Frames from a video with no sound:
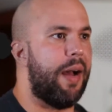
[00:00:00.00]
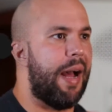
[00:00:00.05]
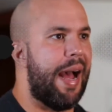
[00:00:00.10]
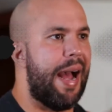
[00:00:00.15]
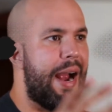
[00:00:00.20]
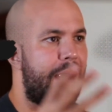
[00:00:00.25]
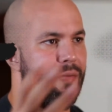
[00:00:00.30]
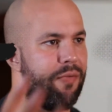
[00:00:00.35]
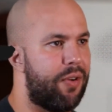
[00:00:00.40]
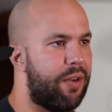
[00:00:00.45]

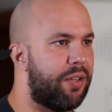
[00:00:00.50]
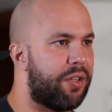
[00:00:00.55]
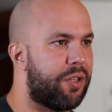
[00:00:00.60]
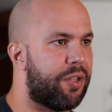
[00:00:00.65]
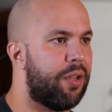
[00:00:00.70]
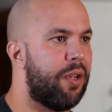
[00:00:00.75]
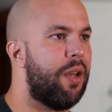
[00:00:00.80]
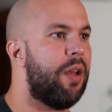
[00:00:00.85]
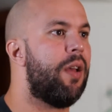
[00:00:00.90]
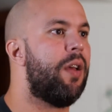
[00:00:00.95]

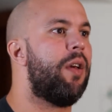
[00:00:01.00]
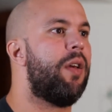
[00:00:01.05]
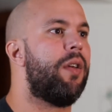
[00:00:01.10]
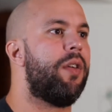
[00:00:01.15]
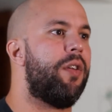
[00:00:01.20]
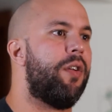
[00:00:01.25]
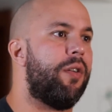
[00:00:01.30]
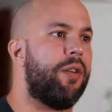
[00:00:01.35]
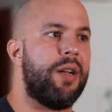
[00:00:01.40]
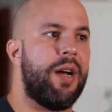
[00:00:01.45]
average,
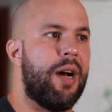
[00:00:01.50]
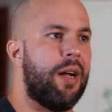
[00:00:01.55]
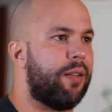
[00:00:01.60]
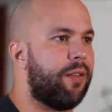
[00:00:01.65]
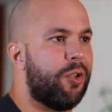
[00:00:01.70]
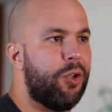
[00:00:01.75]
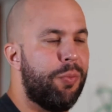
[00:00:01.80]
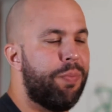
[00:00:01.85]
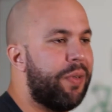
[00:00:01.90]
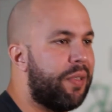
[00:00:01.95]
you're not
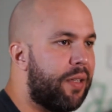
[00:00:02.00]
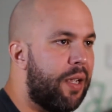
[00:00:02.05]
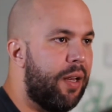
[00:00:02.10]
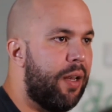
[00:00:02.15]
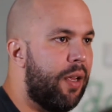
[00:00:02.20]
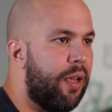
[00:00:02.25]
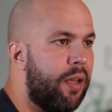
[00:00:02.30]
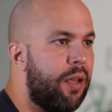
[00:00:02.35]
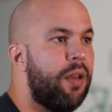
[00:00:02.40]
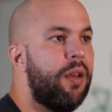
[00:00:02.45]
super
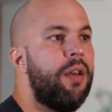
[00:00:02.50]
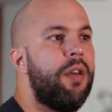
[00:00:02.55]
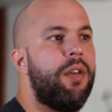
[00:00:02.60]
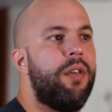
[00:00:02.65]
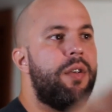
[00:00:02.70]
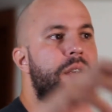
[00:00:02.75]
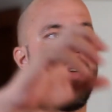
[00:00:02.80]
skinny, you're